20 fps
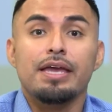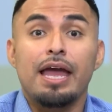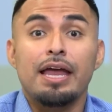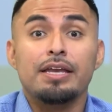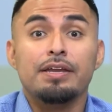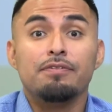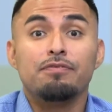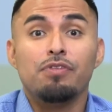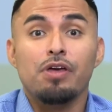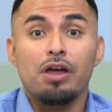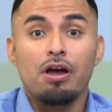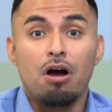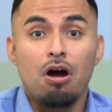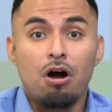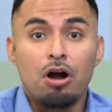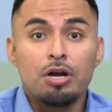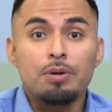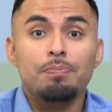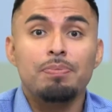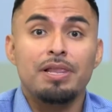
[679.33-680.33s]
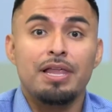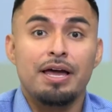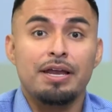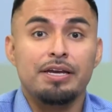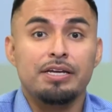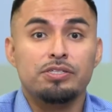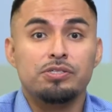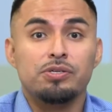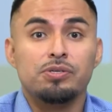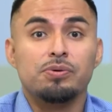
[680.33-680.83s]
And if they are
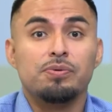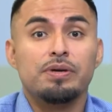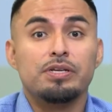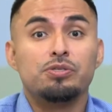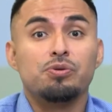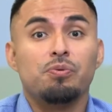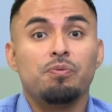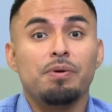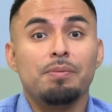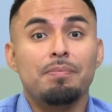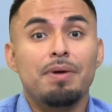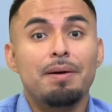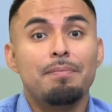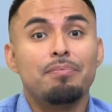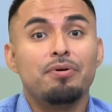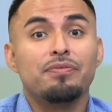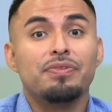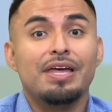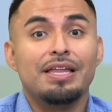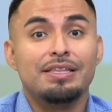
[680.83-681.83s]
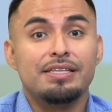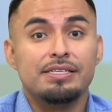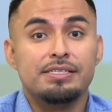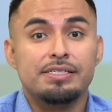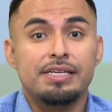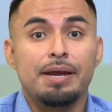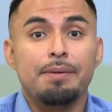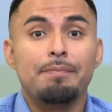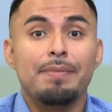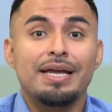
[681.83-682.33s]
planning to do it, remember that the
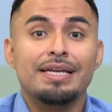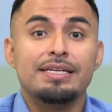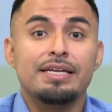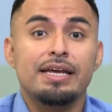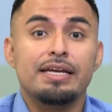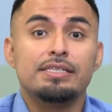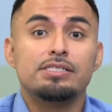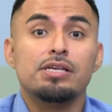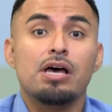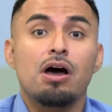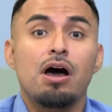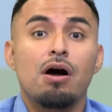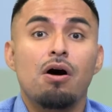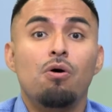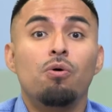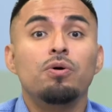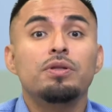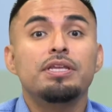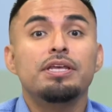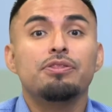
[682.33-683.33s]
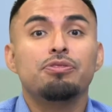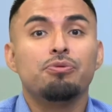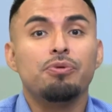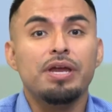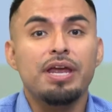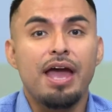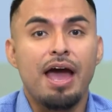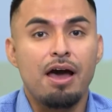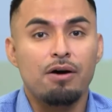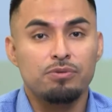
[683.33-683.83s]
state mandates only
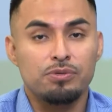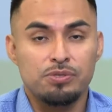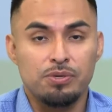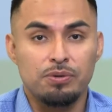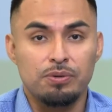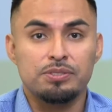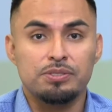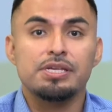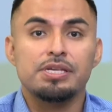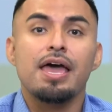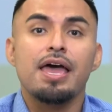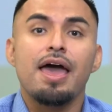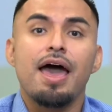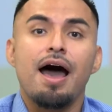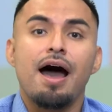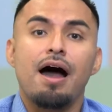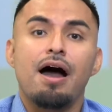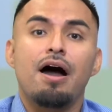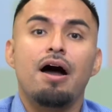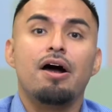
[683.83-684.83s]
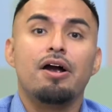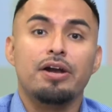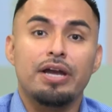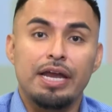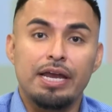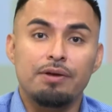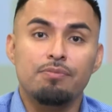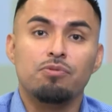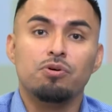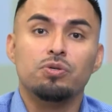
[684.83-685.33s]
3 households are
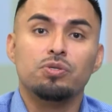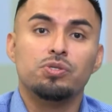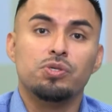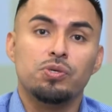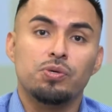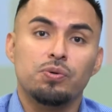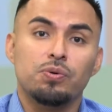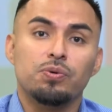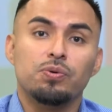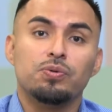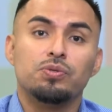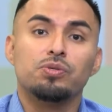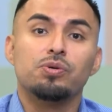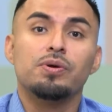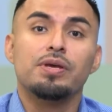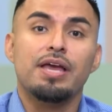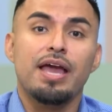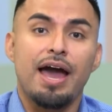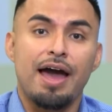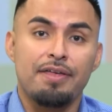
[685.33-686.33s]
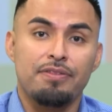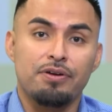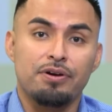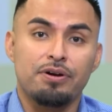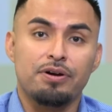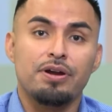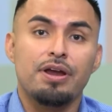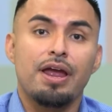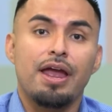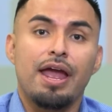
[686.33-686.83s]
able to
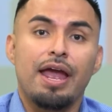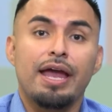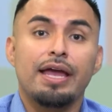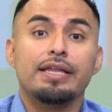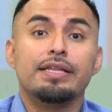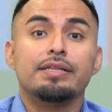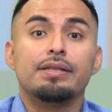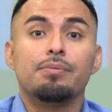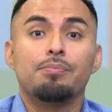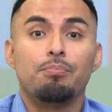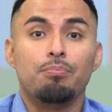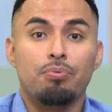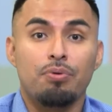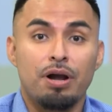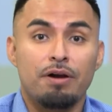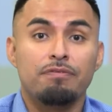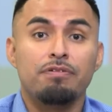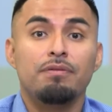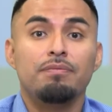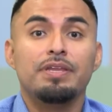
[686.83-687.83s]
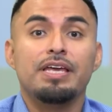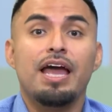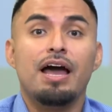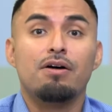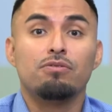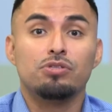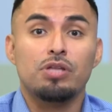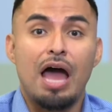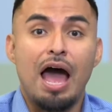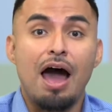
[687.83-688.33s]
gather, and preferably
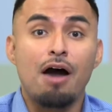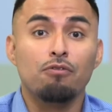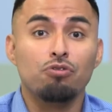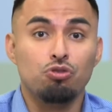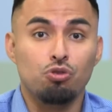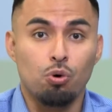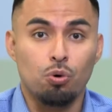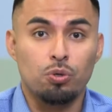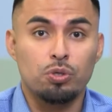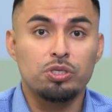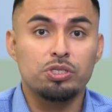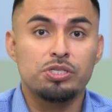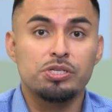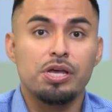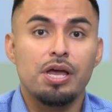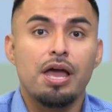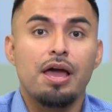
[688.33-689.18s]
outdoors,